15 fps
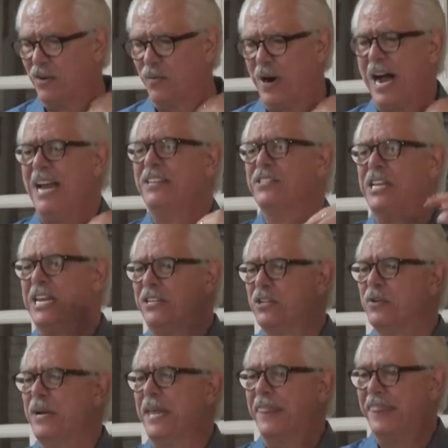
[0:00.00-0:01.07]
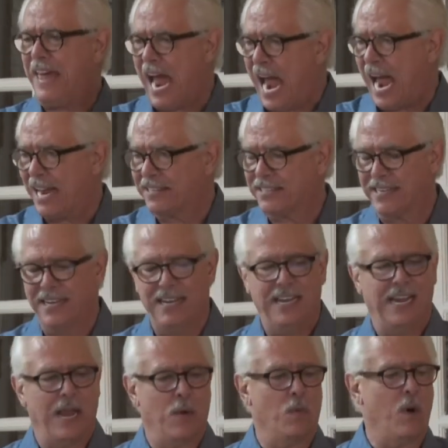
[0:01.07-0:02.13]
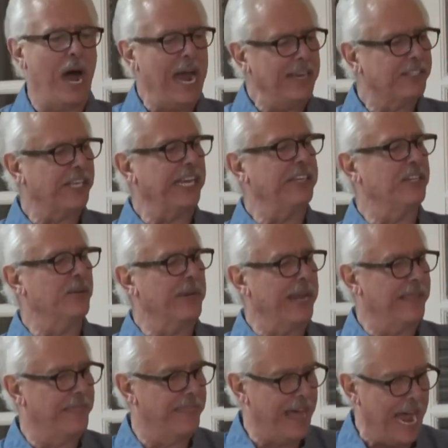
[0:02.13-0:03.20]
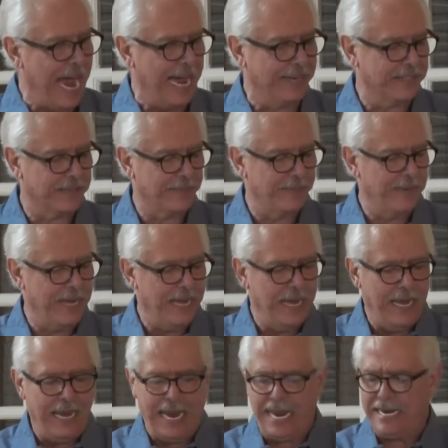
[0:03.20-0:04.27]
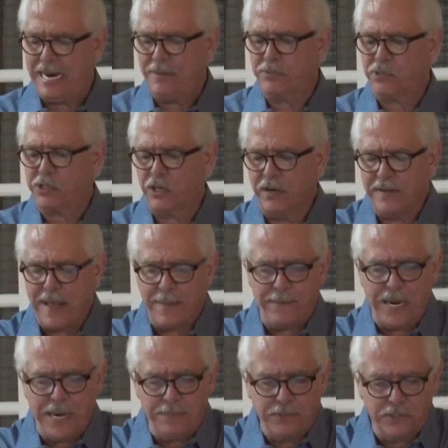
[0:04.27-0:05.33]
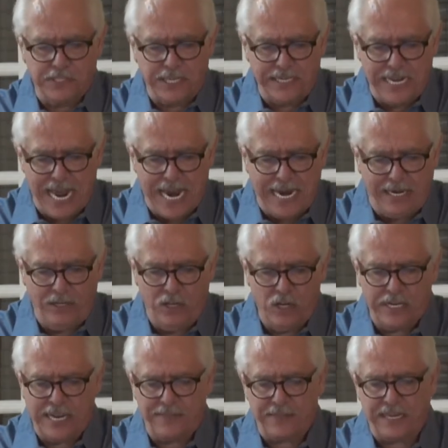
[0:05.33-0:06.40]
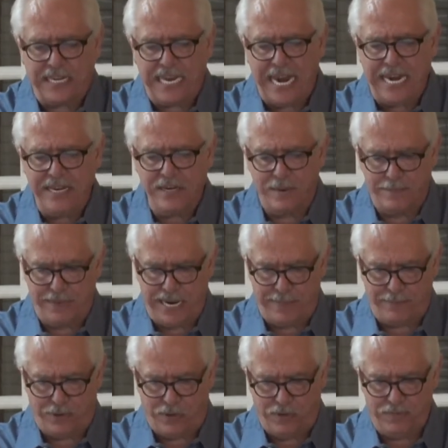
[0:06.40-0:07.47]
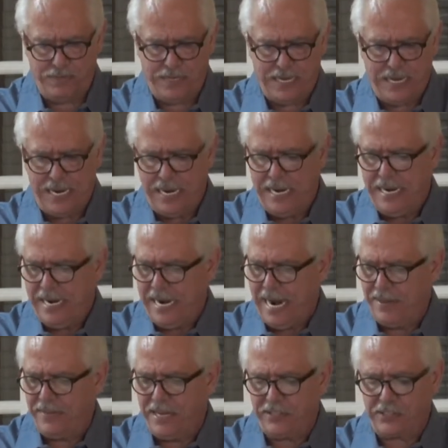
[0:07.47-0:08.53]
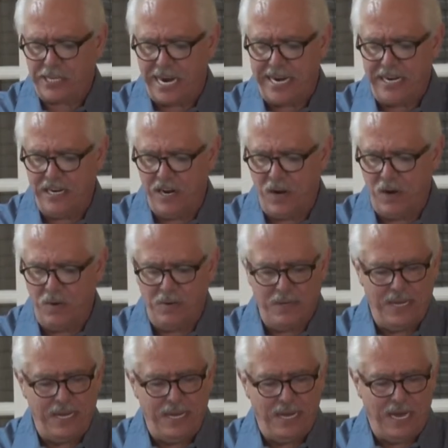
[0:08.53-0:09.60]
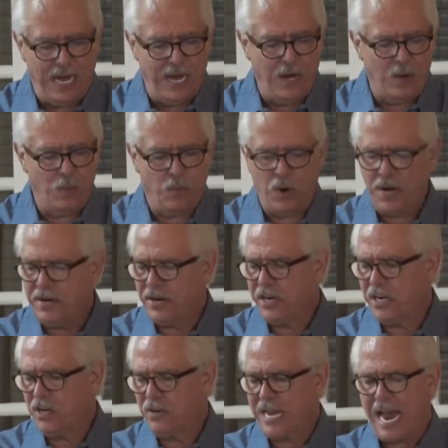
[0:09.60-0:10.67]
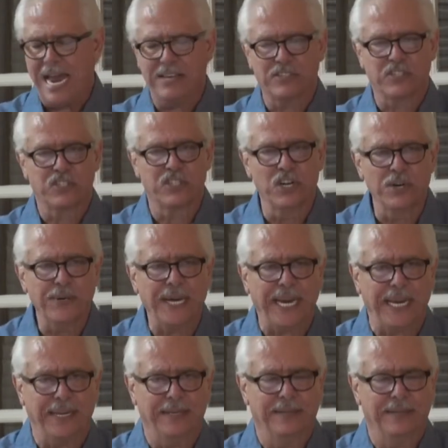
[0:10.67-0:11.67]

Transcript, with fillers: Why is he doing that? And why is he doing that? And I'm sure that people today look at the kingdom people and they say, you know, uh, what are you guys doing?